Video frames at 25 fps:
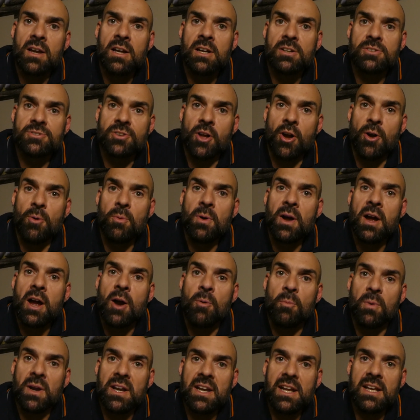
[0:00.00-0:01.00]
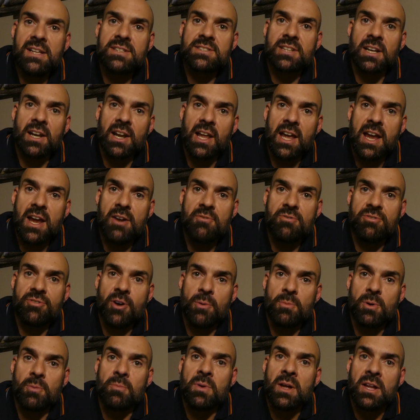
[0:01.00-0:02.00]
So we need to learn
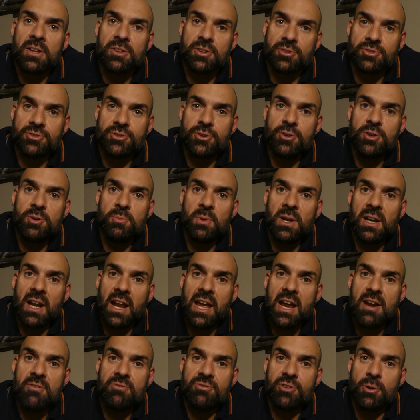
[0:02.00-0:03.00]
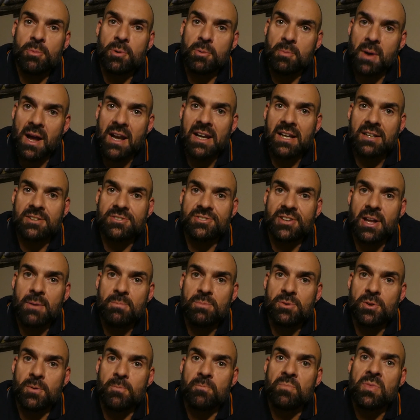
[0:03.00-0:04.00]
from them. The sooner we learn from them and
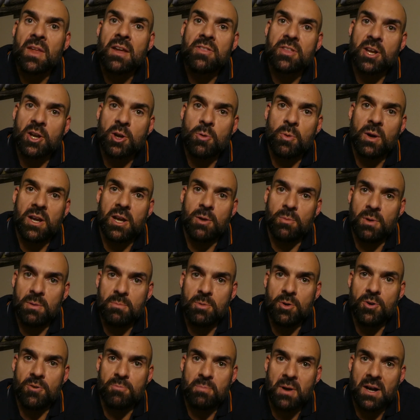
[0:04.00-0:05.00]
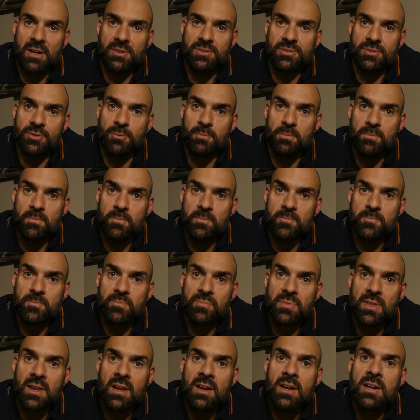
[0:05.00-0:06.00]
accept them, the quicker we move past them.
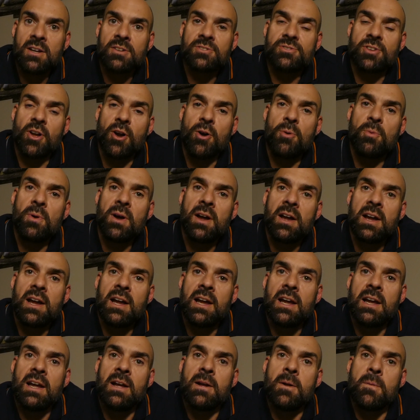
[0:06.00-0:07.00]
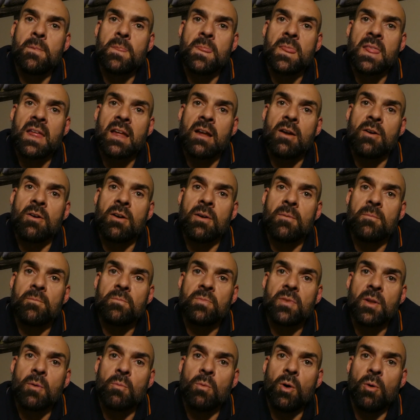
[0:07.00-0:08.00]
So
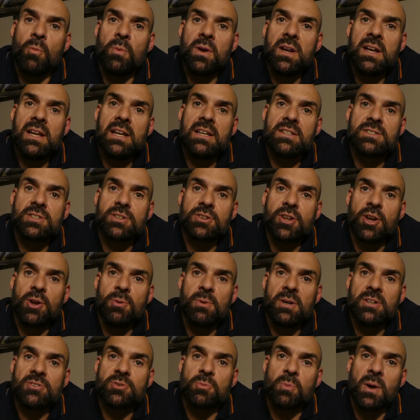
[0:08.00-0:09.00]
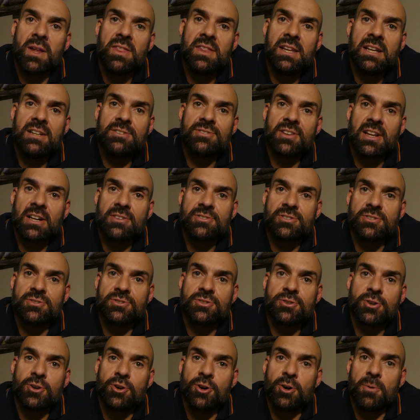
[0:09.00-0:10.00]
what we need to do is, when these lessons
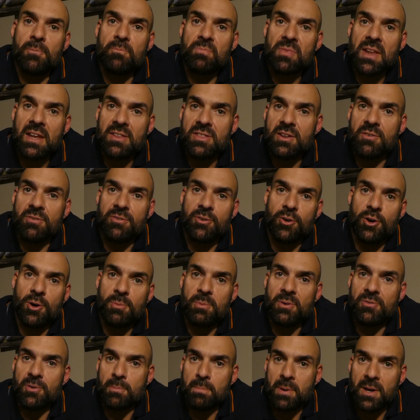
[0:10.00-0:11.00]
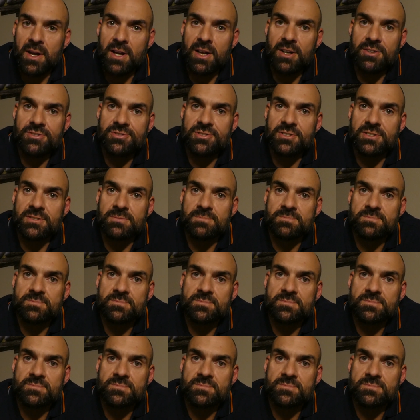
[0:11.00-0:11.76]
come in the form of a person,